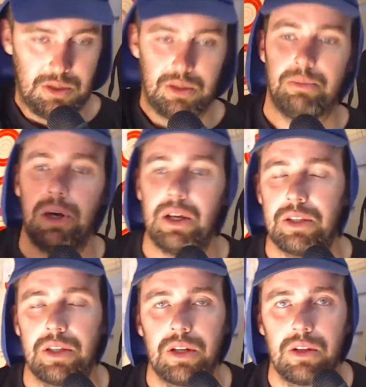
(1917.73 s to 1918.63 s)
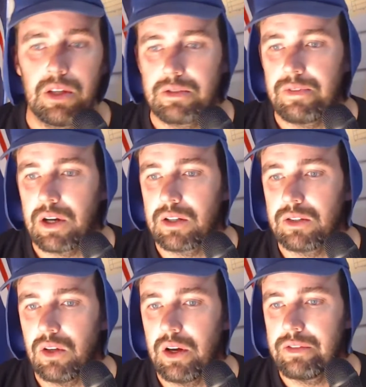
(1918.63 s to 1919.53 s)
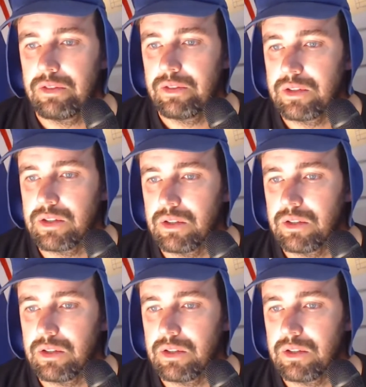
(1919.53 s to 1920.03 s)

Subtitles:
but, you know, that's fucking life, isn't